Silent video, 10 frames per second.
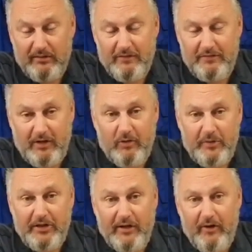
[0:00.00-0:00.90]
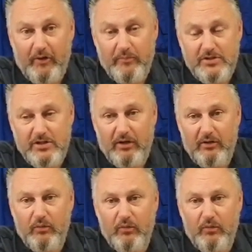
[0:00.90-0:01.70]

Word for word: They're, they're fed up with being at home. So